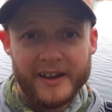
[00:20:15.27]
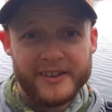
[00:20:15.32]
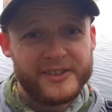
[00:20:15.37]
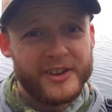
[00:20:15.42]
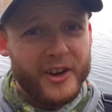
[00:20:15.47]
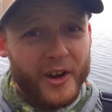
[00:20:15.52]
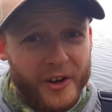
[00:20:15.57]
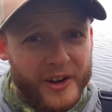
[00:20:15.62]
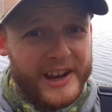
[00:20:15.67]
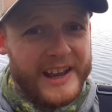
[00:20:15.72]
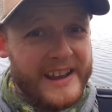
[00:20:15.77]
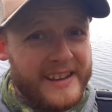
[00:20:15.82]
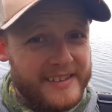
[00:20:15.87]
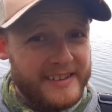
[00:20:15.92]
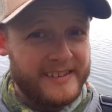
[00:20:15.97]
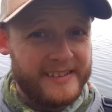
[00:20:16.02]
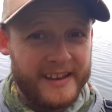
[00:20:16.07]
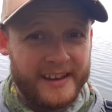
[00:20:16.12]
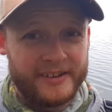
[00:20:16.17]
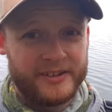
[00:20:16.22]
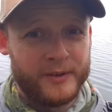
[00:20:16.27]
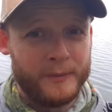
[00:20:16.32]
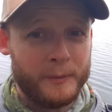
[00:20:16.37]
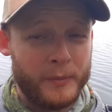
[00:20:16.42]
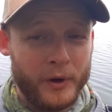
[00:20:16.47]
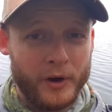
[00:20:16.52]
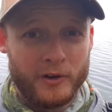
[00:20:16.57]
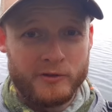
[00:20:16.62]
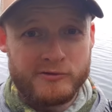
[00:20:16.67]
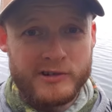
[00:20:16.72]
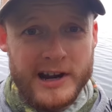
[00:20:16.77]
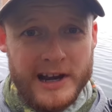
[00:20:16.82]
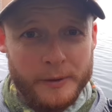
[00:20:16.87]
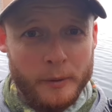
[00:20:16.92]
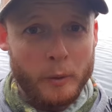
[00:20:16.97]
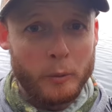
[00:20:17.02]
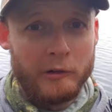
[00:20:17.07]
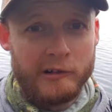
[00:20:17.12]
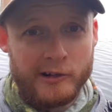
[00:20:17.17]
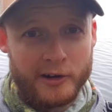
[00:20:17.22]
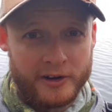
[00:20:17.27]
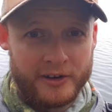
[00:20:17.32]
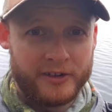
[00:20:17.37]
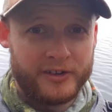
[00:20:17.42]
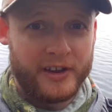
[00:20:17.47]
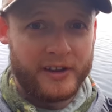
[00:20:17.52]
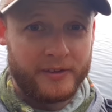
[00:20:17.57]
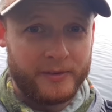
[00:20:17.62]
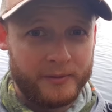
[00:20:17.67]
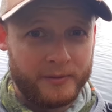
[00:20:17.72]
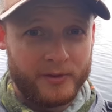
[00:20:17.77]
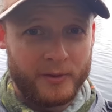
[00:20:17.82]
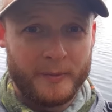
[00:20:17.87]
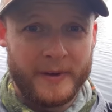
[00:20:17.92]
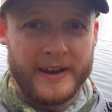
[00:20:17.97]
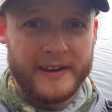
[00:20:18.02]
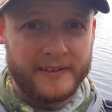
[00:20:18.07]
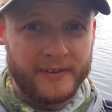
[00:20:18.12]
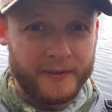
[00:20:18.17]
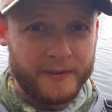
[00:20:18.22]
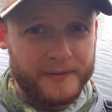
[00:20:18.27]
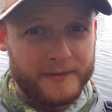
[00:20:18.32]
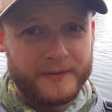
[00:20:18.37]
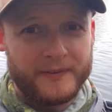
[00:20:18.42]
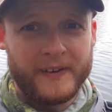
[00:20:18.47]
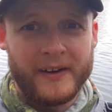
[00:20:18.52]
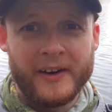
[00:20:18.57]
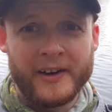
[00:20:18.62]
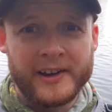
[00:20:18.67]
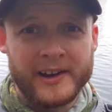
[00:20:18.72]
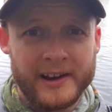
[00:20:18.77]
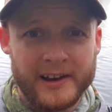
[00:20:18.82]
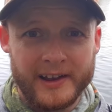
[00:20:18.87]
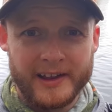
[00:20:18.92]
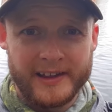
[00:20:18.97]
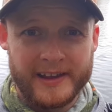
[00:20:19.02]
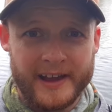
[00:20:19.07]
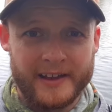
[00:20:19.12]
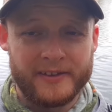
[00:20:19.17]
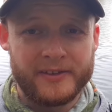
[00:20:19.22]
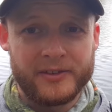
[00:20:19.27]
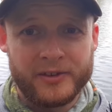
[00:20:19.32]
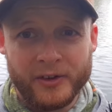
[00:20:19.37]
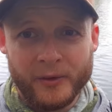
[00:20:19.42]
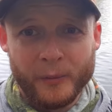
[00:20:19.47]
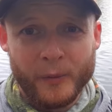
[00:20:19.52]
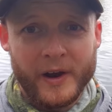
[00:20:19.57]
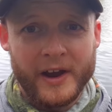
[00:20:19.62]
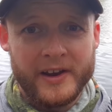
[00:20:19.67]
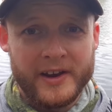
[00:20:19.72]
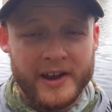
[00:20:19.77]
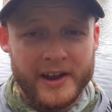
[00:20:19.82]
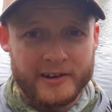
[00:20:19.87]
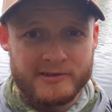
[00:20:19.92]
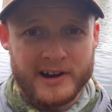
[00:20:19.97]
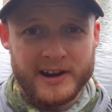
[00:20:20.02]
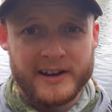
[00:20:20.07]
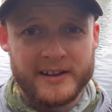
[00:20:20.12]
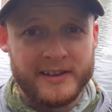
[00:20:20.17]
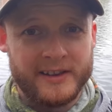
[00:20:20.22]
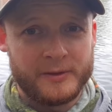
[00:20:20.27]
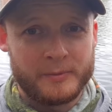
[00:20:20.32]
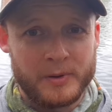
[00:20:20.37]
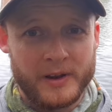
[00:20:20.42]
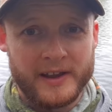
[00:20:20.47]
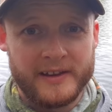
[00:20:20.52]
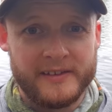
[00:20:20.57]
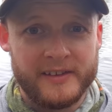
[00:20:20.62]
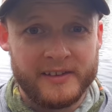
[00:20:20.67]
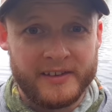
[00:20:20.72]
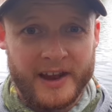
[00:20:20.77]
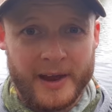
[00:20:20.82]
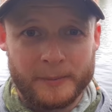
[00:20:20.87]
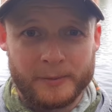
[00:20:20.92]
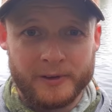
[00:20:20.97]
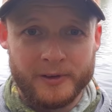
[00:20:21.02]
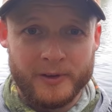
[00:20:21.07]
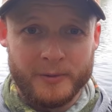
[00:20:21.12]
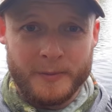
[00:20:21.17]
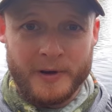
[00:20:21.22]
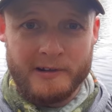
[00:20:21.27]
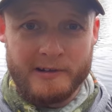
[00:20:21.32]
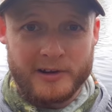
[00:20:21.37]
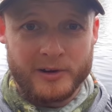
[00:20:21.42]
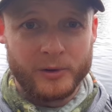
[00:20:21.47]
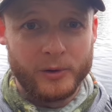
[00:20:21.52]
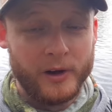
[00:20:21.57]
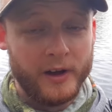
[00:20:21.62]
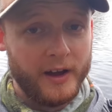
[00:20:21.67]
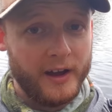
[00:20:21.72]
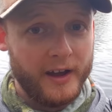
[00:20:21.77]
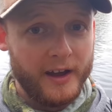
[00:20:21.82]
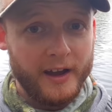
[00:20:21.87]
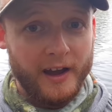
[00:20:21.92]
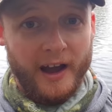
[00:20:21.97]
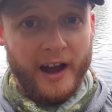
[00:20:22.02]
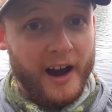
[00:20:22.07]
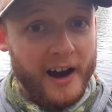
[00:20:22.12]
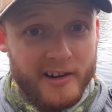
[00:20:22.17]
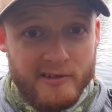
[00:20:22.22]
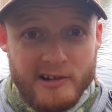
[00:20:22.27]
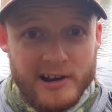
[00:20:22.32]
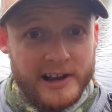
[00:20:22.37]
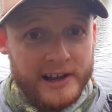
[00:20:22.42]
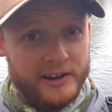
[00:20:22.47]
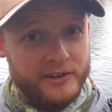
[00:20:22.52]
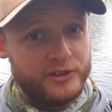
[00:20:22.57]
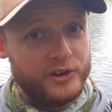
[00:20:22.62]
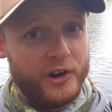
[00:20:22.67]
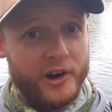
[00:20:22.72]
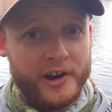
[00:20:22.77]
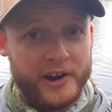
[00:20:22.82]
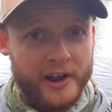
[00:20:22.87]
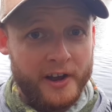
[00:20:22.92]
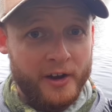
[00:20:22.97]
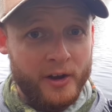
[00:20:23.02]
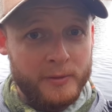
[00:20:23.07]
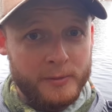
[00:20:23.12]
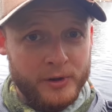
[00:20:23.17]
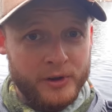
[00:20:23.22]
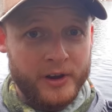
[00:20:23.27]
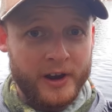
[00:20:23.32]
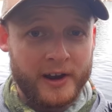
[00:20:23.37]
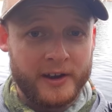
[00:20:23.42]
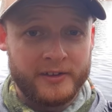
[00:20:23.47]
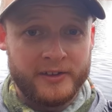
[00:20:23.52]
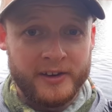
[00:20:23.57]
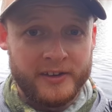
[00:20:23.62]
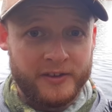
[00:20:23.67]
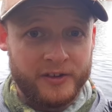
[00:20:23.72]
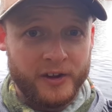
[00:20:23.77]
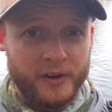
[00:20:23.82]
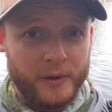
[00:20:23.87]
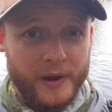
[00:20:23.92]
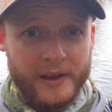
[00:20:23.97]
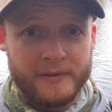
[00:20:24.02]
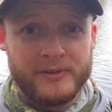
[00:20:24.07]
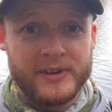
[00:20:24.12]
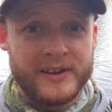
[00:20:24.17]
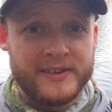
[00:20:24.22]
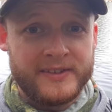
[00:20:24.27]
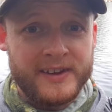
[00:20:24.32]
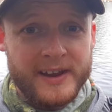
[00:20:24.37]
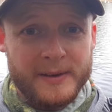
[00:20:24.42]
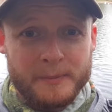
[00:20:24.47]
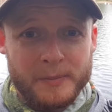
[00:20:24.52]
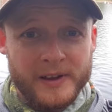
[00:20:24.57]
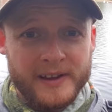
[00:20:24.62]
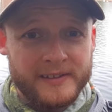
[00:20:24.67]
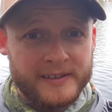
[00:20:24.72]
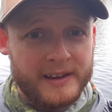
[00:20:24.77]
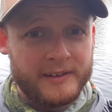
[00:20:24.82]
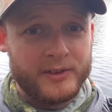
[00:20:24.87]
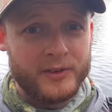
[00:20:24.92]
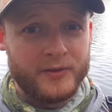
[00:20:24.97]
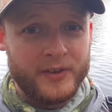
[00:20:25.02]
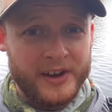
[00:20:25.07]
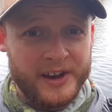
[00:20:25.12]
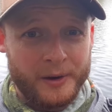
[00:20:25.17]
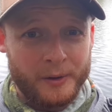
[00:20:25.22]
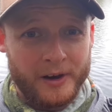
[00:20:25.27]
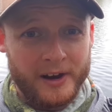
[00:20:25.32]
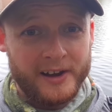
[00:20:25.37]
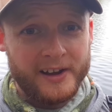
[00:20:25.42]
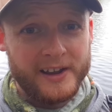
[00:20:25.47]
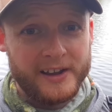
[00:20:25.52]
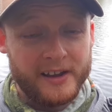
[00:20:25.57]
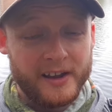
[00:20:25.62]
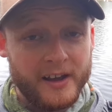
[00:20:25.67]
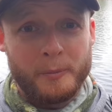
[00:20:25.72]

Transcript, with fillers: So not an easy session, but a really rewarding session for me to finally get somewhere near cracking this place is an absolute miracle. Uh, I really enjoyed it. I hope you guys did too. If you did, please give the video a like.